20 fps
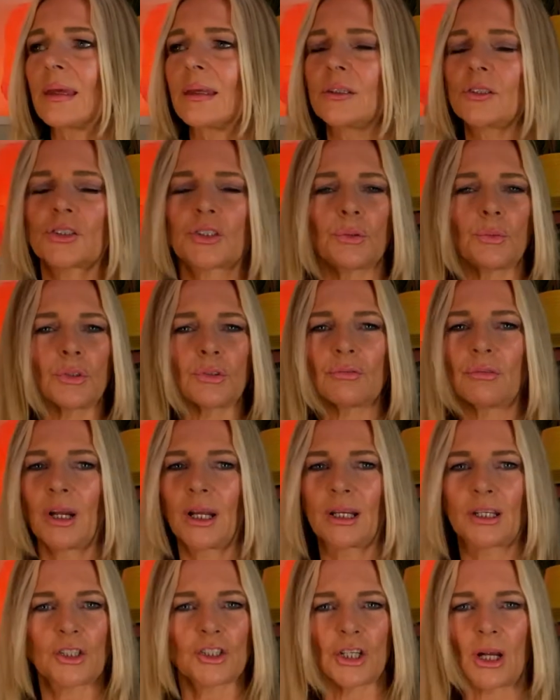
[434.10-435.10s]
She was
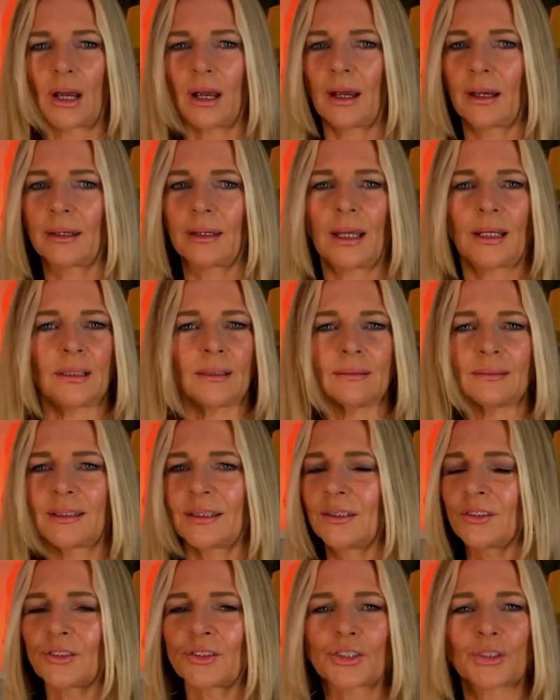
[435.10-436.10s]
really shy, and
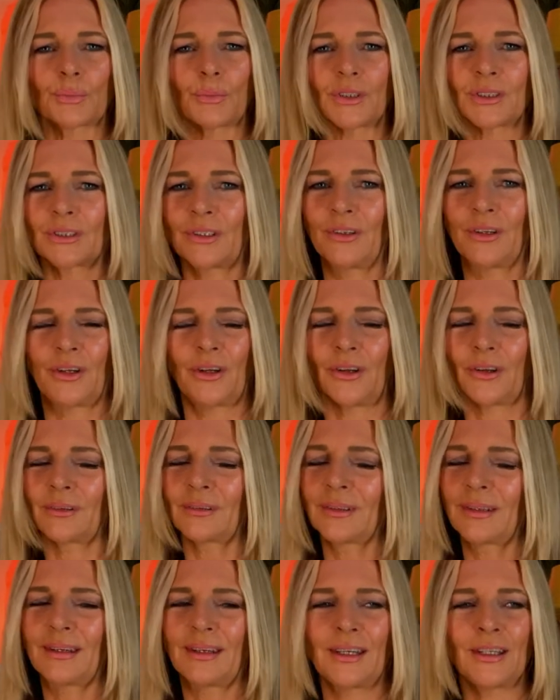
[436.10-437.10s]
it just wasn't her,
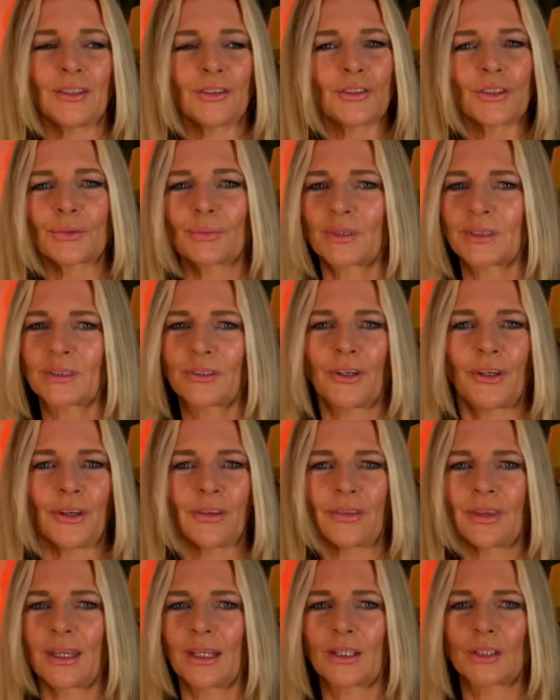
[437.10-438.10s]
it just wasn't her
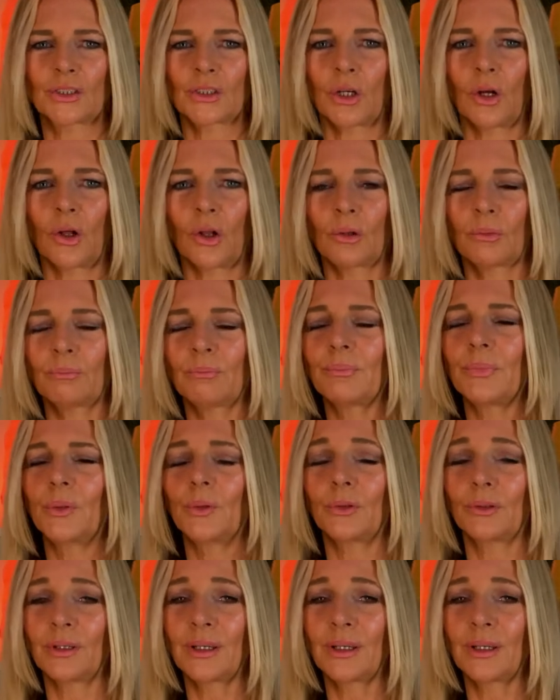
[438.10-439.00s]
thing at all, but